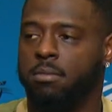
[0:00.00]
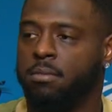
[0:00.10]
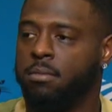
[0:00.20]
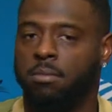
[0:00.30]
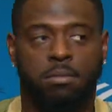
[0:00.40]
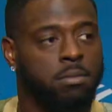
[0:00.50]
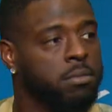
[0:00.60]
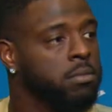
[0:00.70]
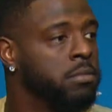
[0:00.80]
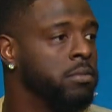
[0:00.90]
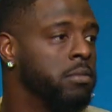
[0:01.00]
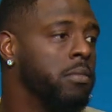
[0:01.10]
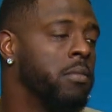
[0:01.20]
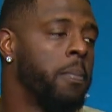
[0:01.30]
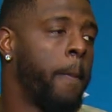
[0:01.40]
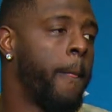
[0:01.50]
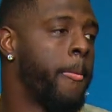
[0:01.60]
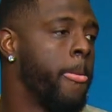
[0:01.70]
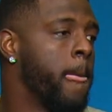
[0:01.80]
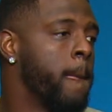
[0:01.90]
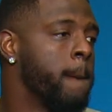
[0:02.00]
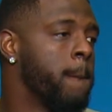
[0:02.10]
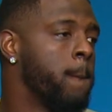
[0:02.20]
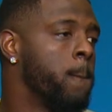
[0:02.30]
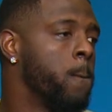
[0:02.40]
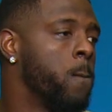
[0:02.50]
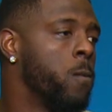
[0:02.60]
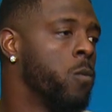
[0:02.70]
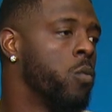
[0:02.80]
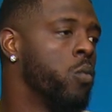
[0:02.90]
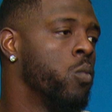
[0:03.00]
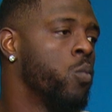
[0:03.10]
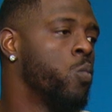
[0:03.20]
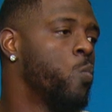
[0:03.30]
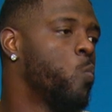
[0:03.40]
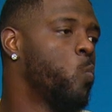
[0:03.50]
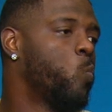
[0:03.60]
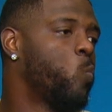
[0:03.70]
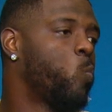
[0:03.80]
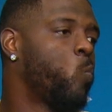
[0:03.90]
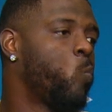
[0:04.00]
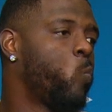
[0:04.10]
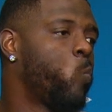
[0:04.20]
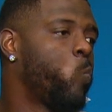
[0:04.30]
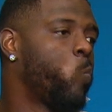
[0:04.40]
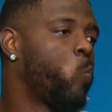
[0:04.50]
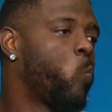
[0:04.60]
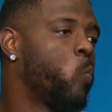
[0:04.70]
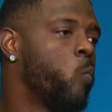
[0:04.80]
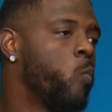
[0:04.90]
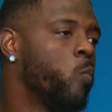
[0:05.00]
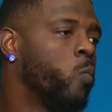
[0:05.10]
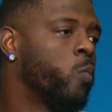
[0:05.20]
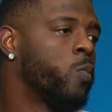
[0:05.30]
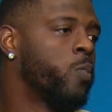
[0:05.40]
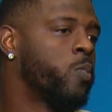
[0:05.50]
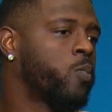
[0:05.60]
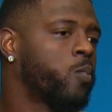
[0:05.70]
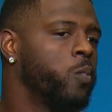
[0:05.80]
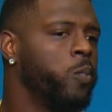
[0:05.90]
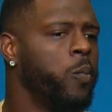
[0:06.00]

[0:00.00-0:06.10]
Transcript: Cam, what's the biggest difference in this team from starting 3-0 to what's happened since